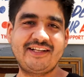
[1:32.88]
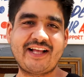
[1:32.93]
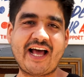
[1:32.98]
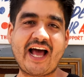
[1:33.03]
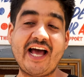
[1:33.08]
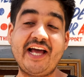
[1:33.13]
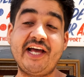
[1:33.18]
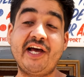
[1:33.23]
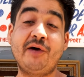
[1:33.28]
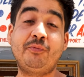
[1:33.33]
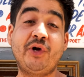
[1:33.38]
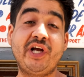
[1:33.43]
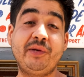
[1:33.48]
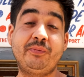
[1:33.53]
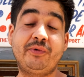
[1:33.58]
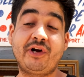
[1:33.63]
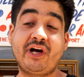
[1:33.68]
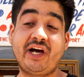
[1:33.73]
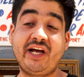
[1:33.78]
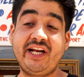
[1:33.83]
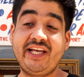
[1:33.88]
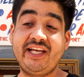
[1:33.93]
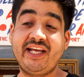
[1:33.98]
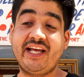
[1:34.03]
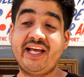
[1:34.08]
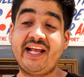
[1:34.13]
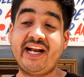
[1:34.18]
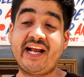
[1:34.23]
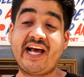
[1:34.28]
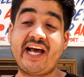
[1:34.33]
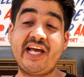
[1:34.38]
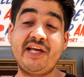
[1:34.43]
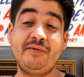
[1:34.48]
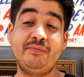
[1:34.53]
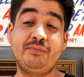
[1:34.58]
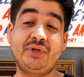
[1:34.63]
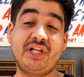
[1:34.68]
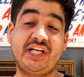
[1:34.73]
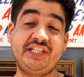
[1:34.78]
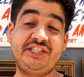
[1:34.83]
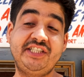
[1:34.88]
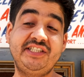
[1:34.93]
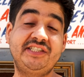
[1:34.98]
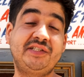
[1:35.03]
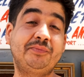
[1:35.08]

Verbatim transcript: Hi, I'm Ray Barati, and I'm pledging